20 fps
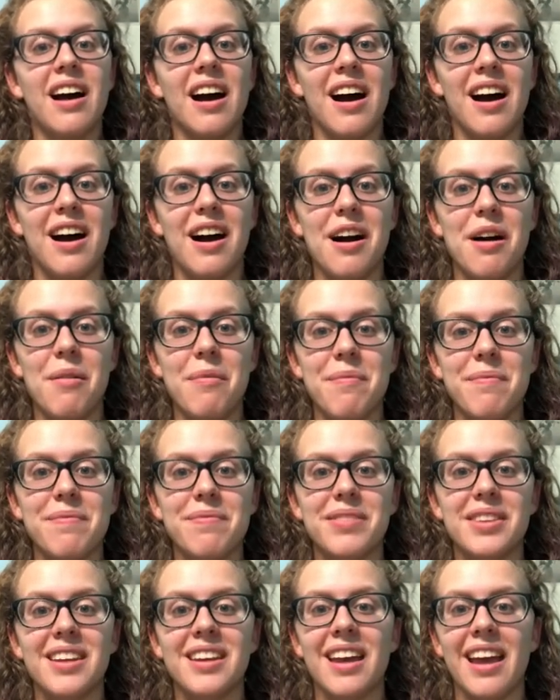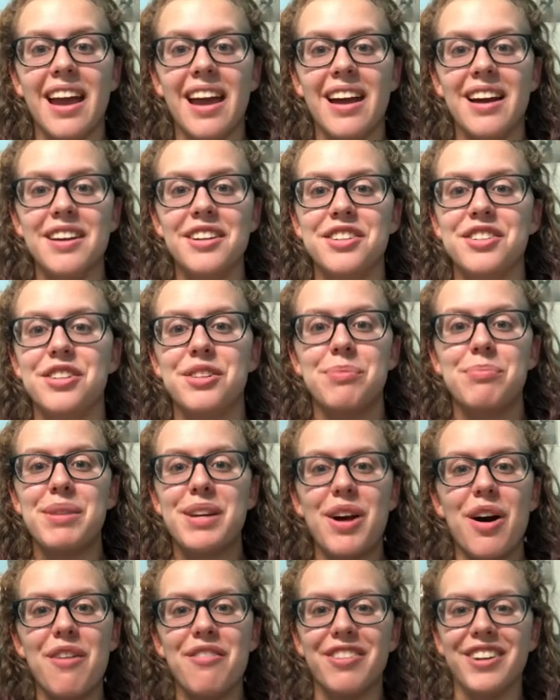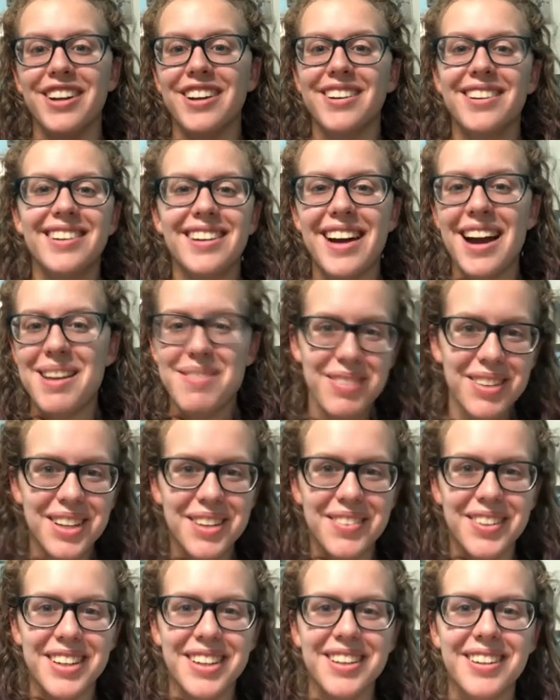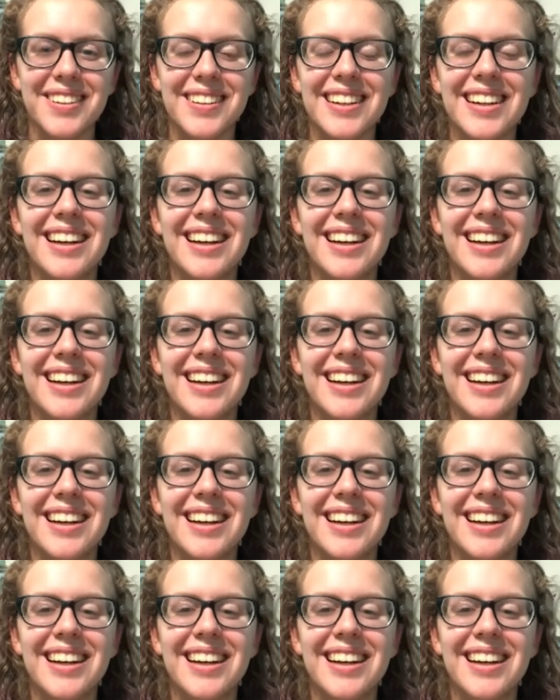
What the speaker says: And be confident. I believe in you.